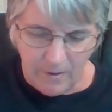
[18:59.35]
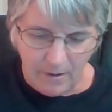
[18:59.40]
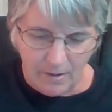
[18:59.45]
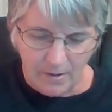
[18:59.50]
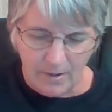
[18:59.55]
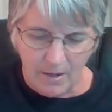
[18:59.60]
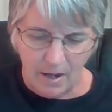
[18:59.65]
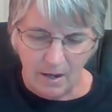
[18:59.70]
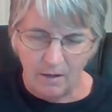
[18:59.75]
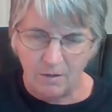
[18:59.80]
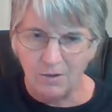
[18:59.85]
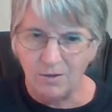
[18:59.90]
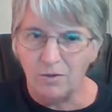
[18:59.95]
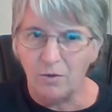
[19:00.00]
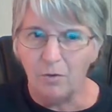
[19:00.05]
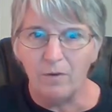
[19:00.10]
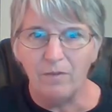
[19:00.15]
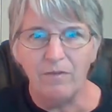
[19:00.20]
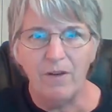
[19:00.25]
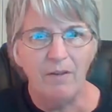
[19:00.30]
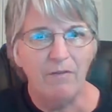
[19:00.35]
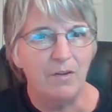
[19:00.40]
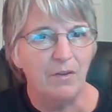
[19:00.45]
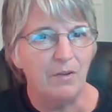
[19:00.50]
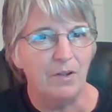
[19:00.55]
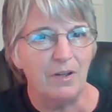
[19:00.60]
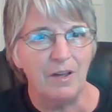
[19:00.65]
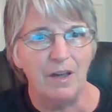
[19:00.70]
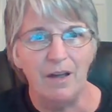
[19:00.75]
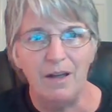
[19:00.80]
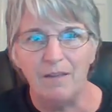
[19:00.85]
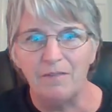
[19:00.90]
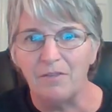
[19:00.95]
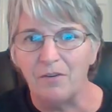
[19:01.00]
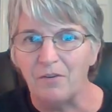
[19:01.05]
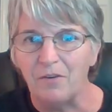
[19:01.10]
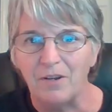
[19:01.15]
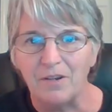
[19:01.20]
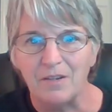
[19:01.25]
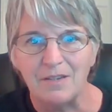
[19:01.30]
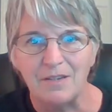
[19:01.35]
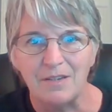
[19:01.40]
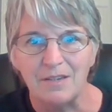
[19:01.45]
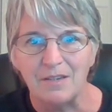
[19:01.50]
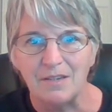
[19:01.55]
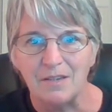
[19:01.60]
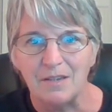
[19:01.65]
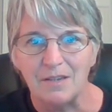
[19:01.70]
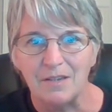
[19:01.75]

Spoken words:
things out. If I've only got 30 to 60